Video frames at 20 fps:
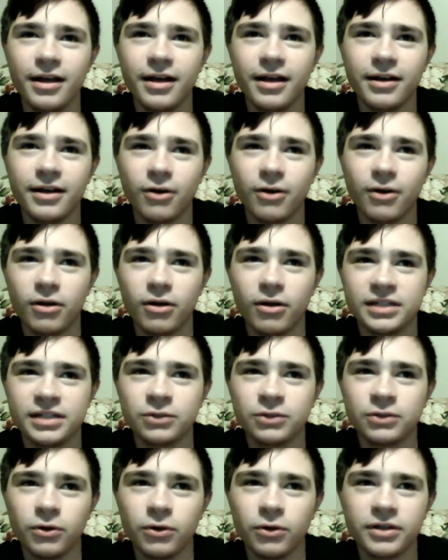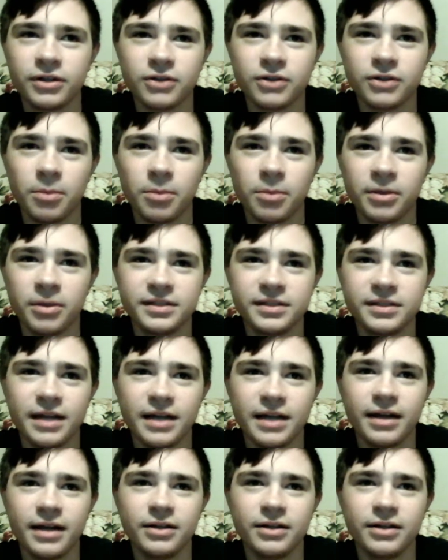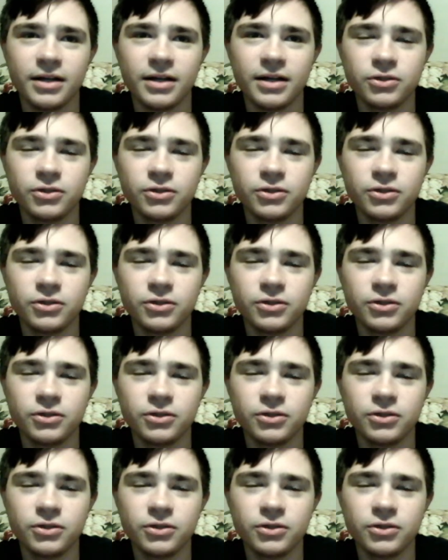And Central Arkansas punts that